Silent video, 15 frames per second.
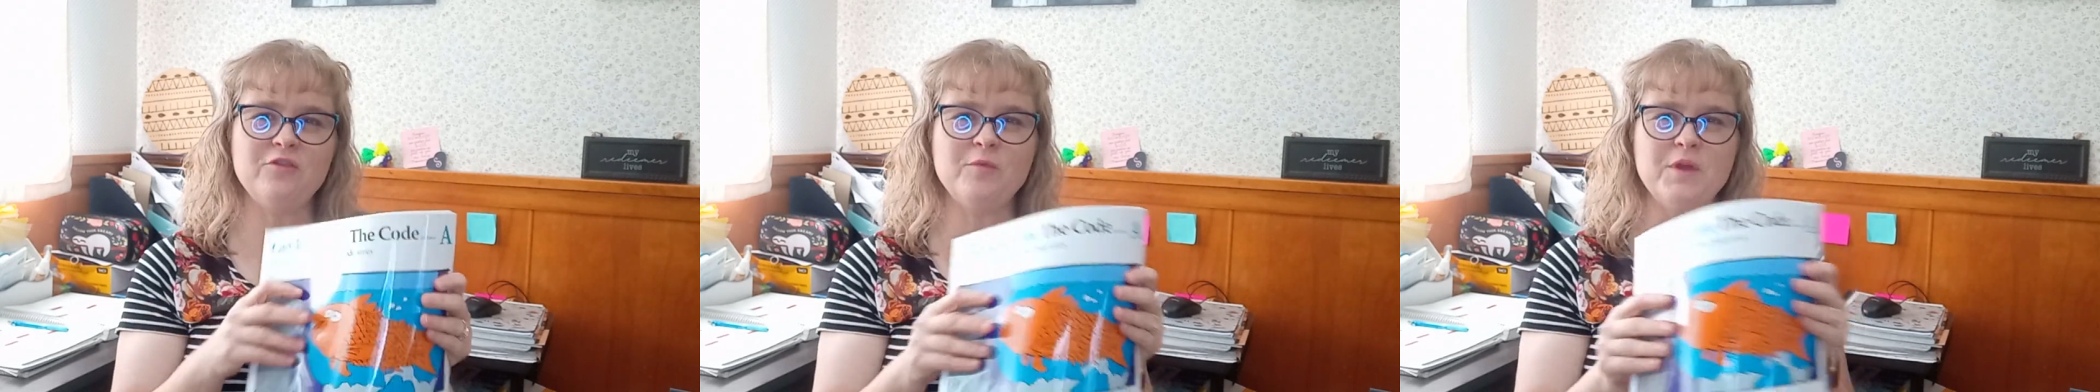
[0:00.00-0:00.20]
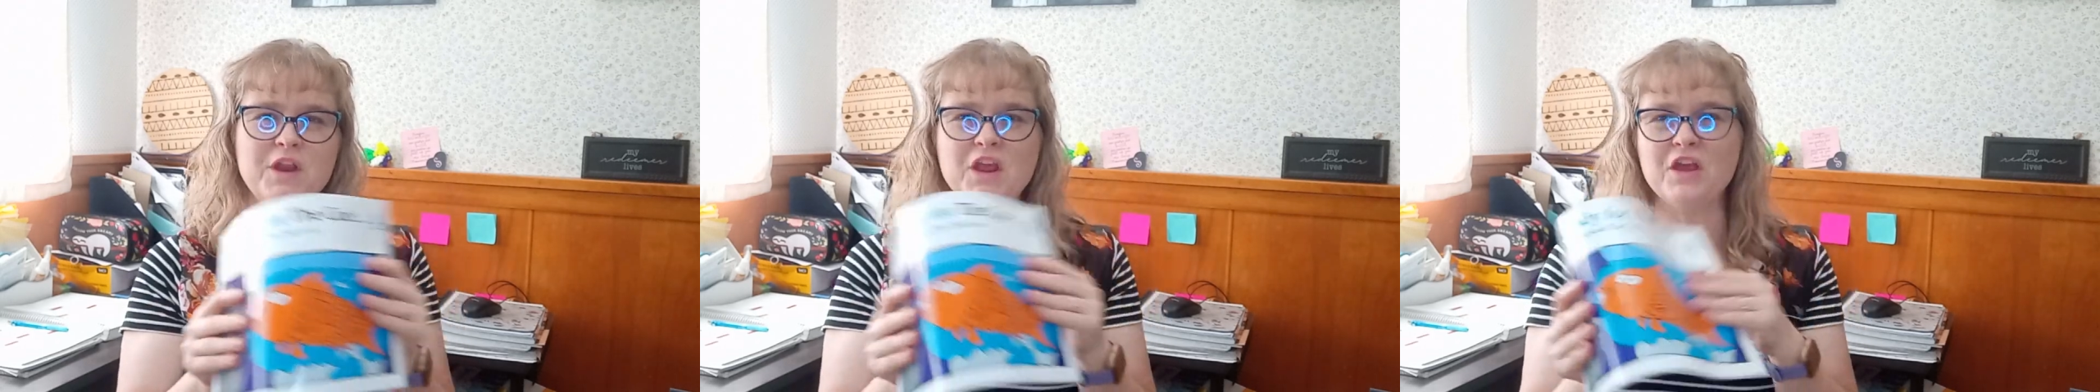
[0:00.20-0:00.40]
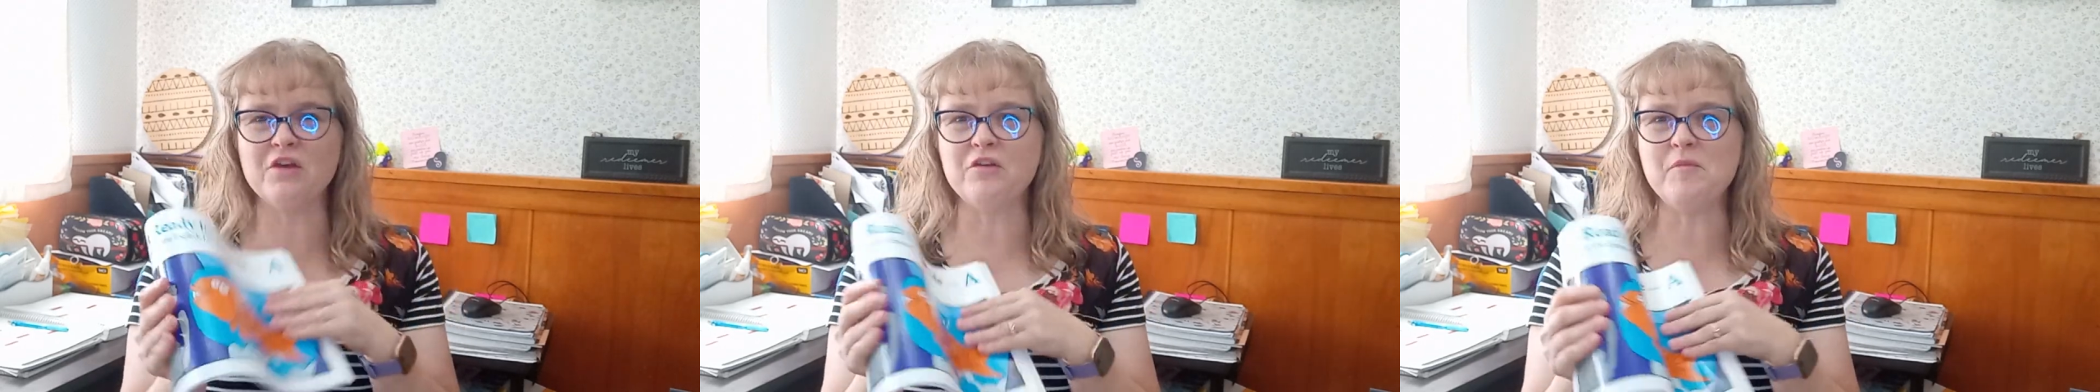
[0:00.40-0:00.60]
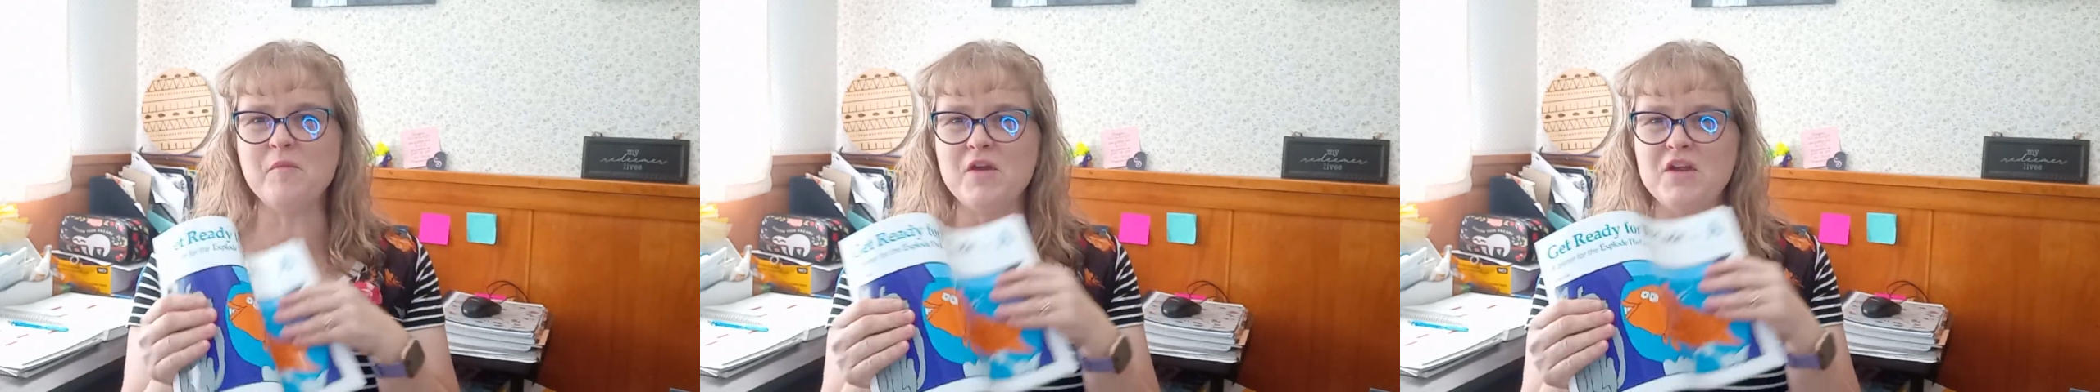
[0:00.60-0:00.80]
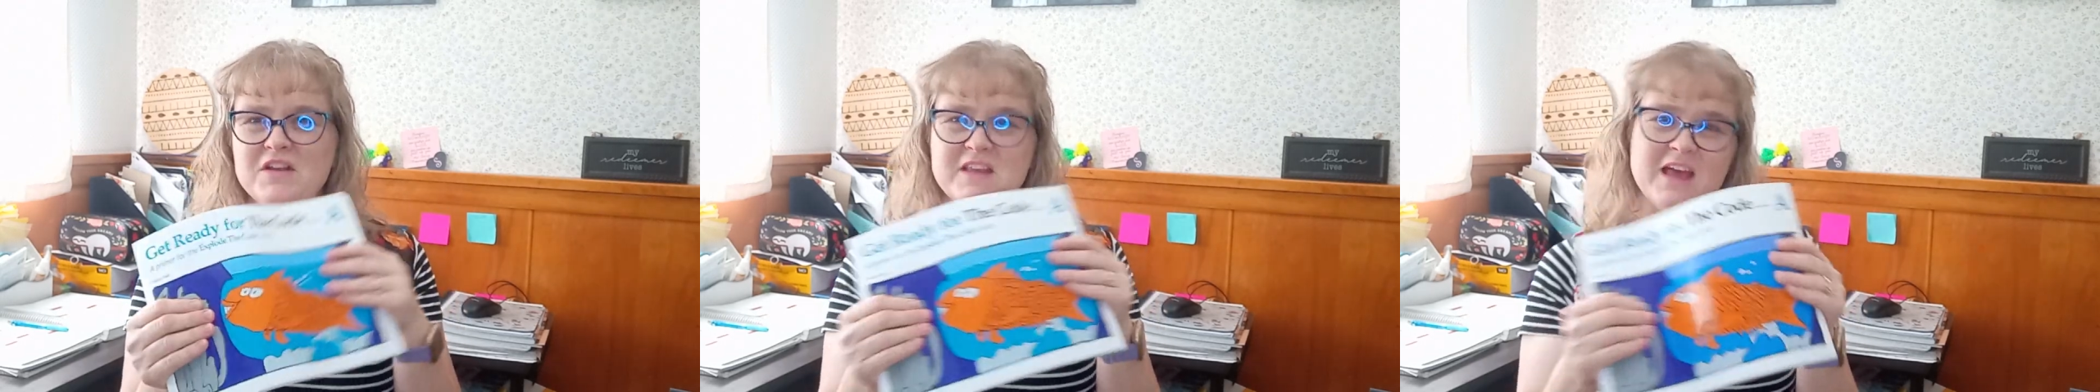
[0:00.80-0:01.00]
you want to go to
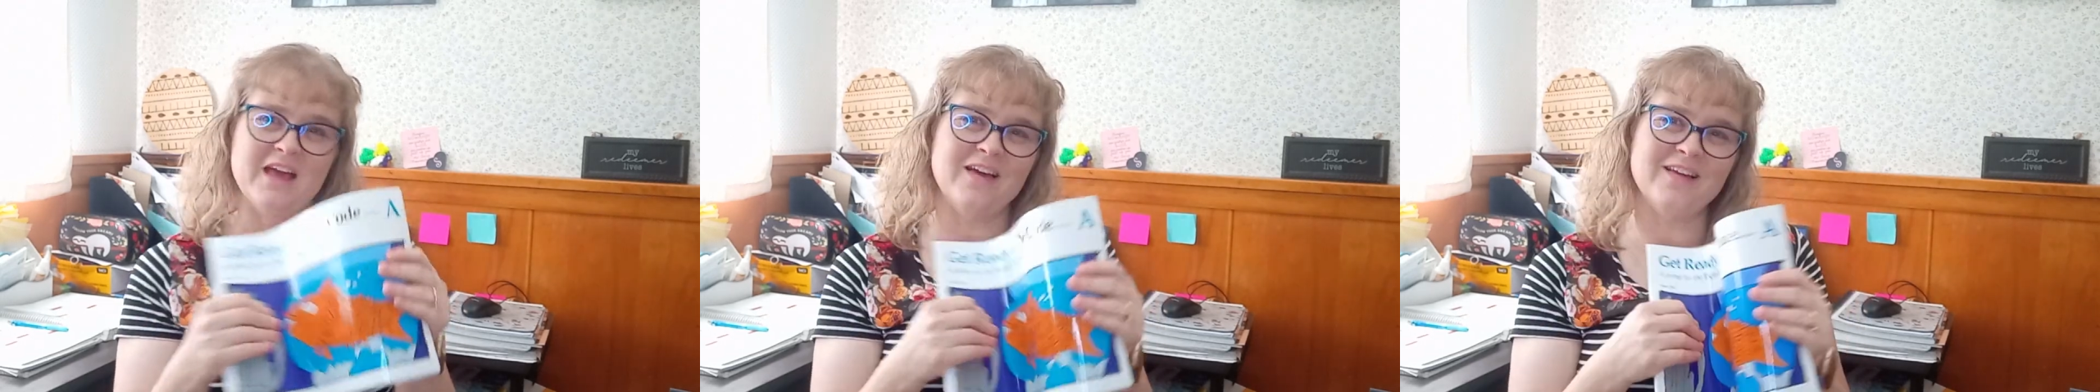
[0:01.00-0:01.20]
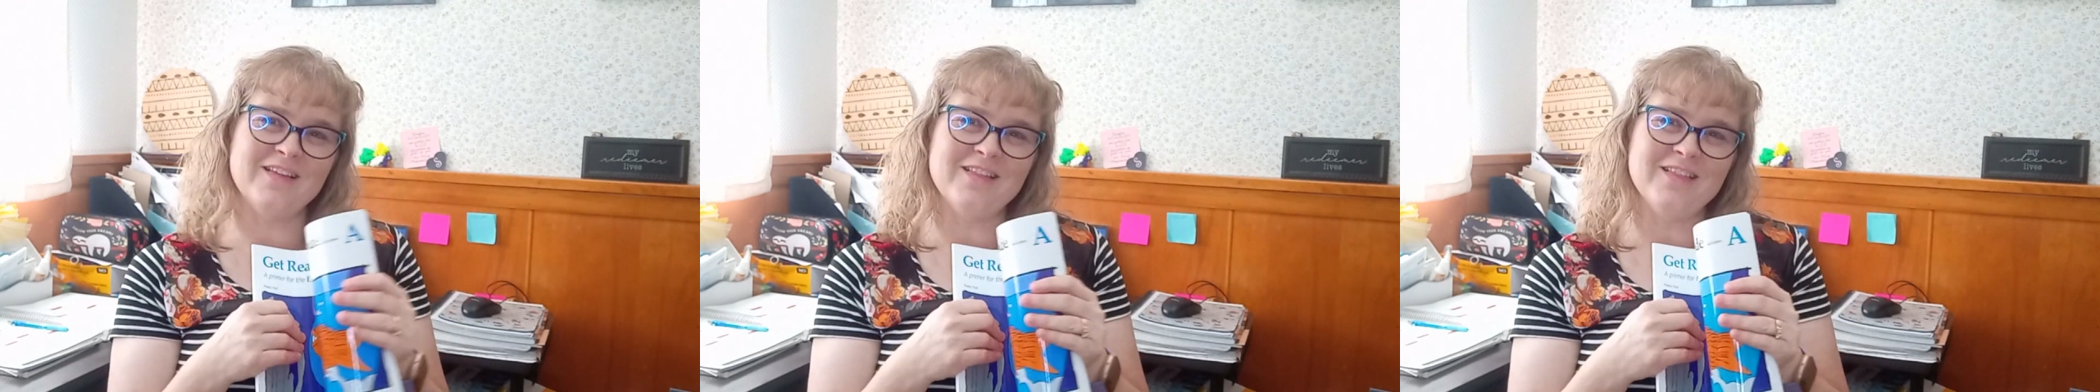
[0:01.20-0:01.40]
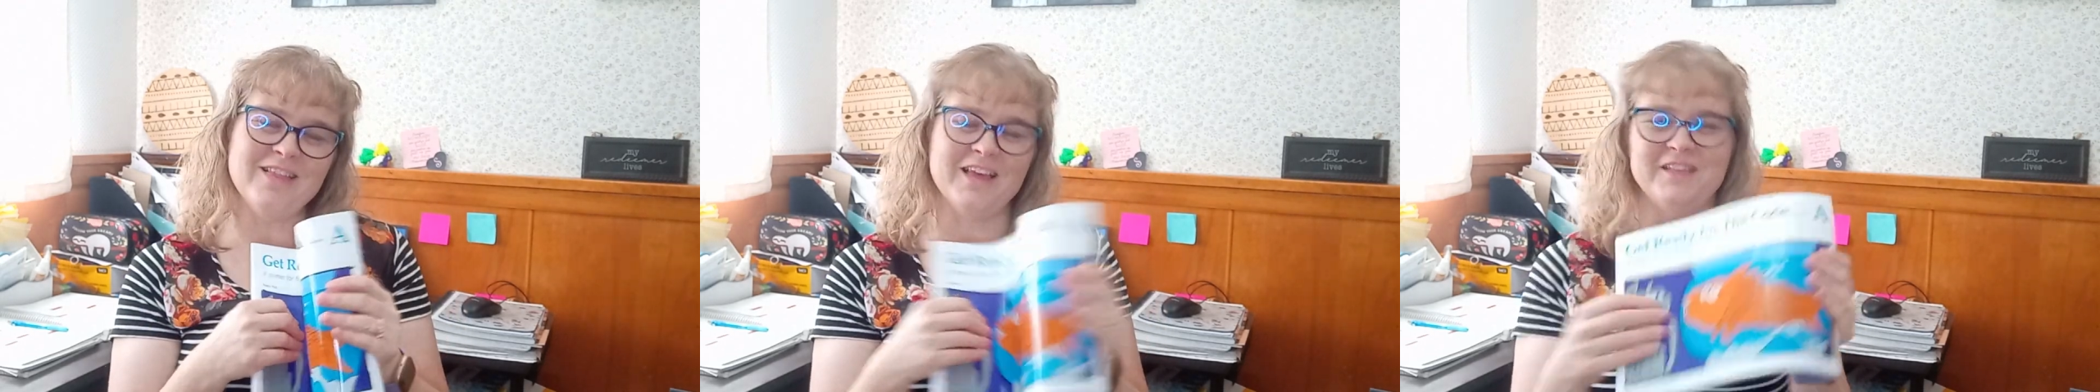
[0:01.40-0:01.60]
Mardell?